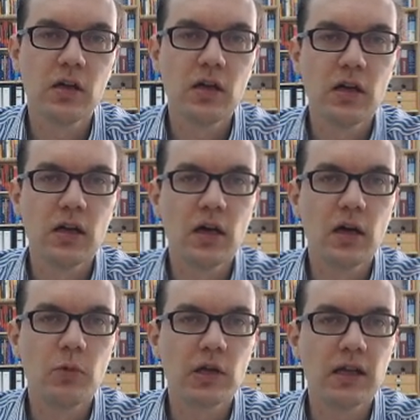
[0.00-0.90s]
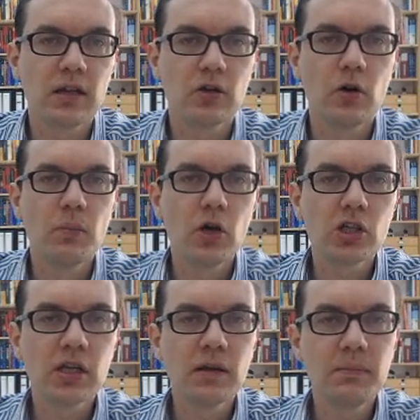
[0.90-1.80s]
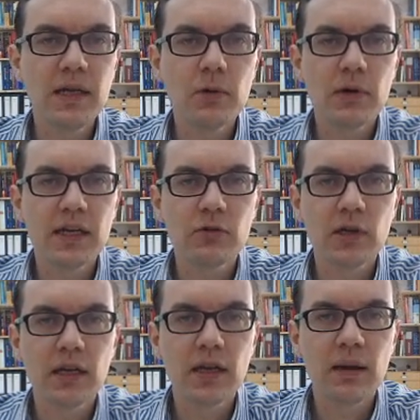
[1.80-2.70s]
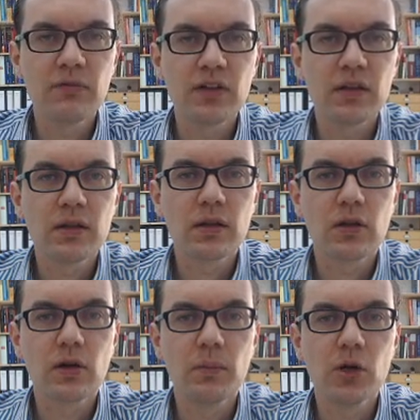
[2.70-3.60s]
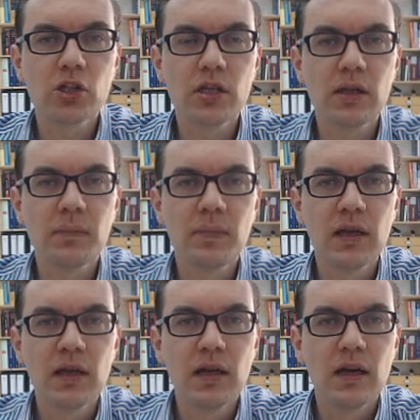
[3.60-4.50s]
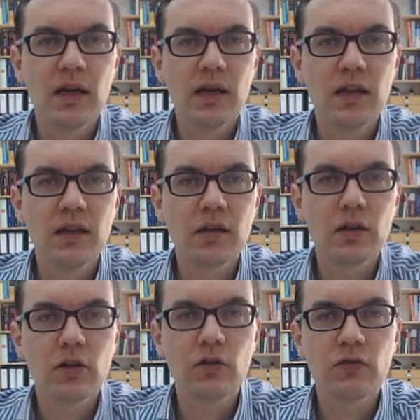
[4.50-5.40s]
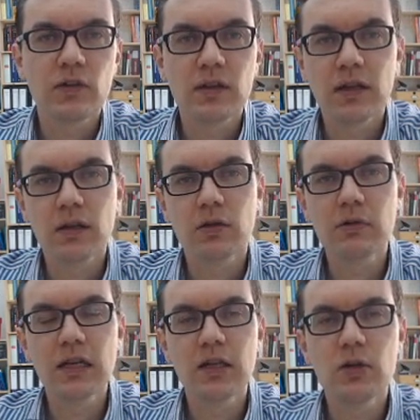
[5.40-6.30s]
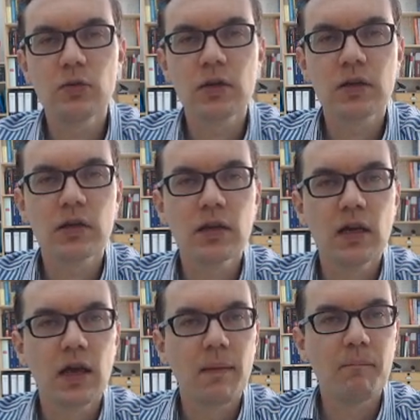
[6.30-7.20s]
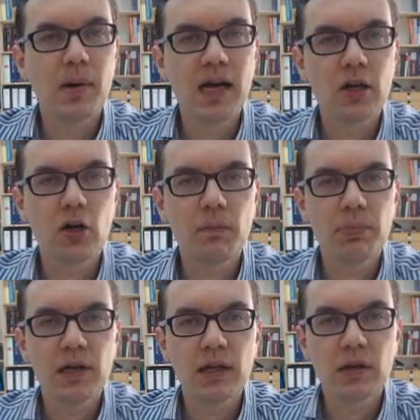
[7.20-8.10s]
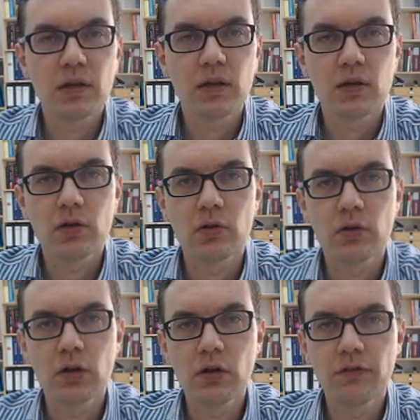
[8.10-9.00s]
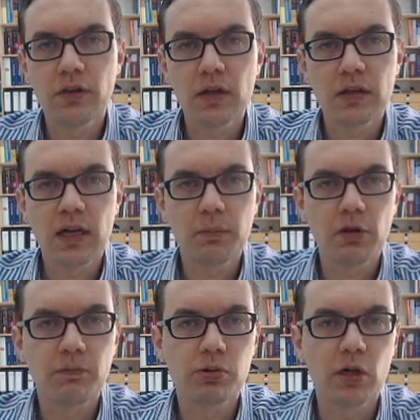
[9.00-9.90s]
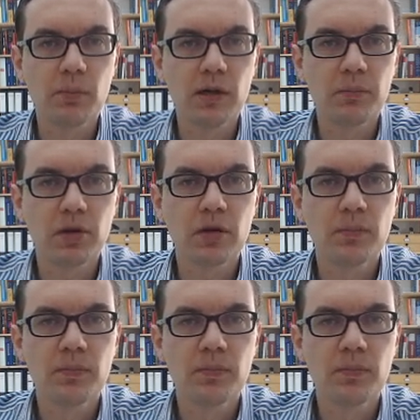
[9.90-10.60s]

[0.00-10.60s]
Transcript: What does commercial mean? Why do I emphasize commercial? This is software that is really used by companies to solve these types of problems.